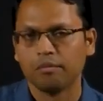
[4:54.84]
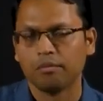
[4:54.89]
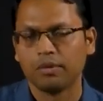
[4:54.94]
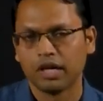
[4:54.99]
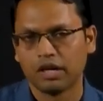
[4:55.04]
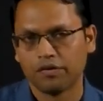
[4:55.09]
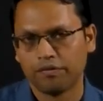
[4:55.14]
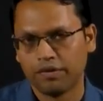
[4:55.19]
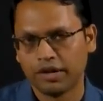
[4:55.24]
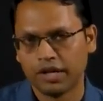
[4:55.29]

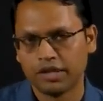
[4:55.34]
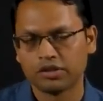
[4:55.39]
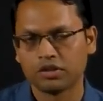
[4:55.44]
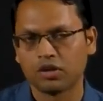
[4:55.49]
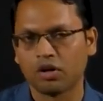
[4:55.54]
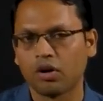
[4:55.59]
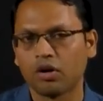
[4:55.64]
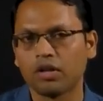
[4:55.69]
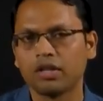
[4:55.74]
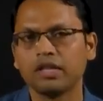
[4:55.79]
But if it is
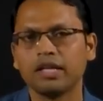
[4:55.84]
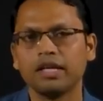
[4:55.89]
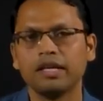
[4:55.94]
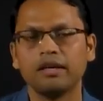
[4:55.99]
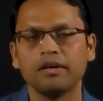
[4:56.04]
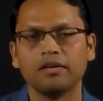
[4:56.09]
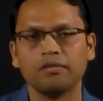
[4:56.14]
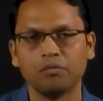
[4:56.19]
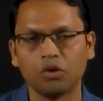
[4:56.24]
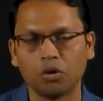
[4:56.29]
on
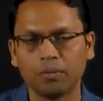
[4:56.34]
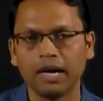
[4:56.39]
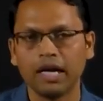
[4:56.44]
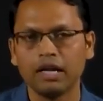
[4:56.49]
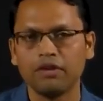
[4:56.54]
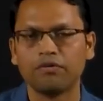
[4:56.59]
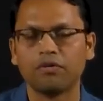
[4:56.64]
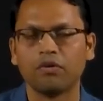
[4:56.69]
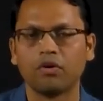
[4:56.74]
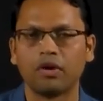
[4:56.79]
the
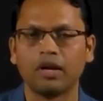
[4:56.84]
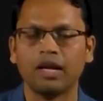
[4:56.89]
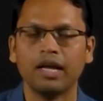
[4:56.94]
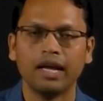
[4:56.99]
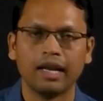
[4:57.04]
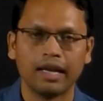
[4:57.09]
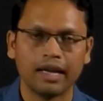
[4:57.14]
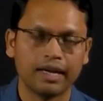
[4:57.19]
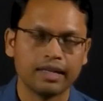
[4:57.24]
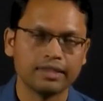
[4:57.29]
mobile phone,
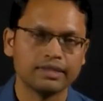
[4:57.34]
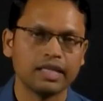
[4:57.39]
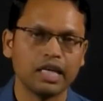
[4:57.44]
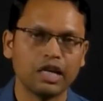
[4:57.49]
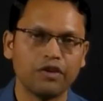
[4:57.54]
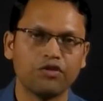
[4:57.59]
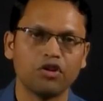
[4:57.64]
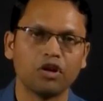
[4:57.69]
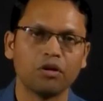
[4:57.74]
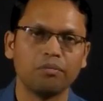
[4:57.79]
let us say
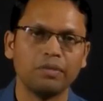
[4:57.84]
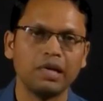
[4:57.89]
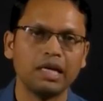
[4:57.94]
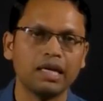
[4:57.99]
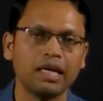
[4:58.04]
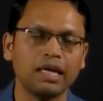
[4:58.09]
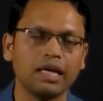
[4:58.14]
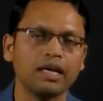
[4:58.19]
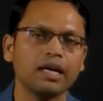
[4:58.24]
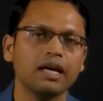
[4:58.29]
if you are
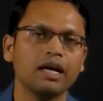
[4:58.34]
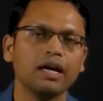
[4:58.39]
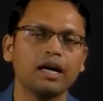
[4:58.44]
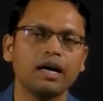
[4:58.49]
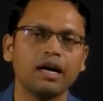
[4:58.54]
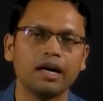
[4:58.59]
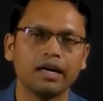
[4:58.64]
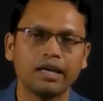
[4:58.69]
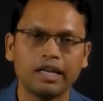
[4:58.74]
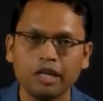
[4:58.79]
making
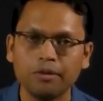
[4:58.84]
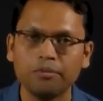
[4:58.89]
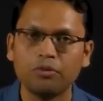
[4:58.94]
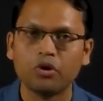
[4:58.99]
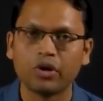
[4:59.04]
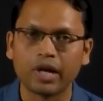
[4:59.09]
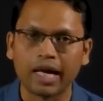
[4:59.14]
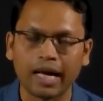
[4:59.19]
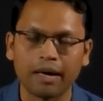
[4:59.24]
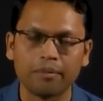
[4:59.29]
a
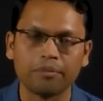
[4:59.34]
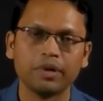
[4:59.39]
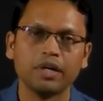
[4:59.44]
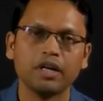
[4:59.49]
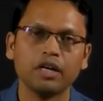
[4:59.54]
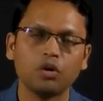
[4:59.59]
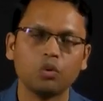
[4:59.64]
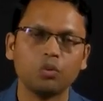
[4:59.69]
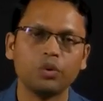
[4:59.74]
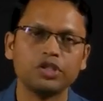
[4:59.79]
keyboard app
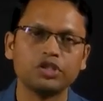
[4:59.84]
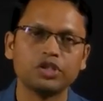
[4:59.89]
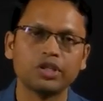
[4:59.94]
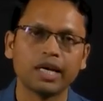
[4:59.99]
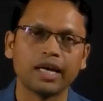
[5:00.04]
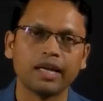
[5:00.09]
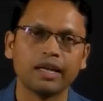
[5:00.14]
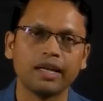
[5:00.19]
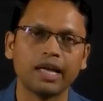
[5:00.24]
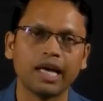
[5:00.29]
which
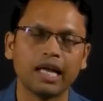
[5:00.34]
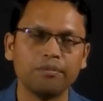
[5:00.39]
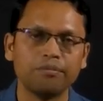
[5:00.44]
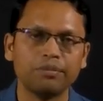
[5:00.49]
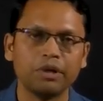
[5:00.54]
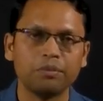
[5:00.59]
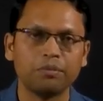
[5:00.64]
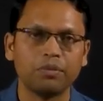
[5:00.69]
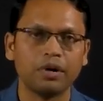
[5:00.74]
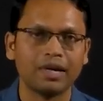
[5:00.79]
can help
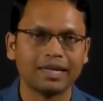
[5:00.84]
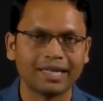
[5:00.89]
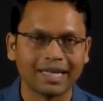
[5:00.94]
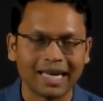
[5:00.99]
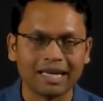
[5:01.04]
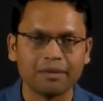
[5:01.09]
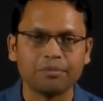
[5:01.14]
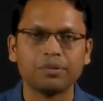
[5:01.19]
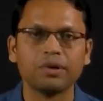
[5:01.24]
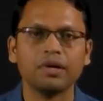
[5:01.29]
people
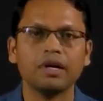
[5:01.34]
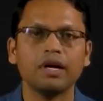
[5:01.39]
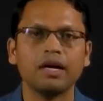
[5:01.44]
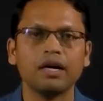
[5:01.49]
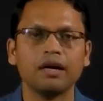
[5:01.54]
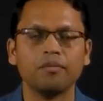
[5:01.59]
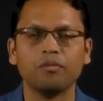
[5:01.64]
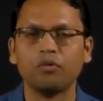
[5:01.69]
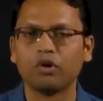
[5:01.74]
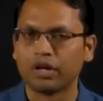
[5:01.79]
type
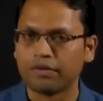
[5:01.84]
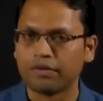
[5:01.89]
more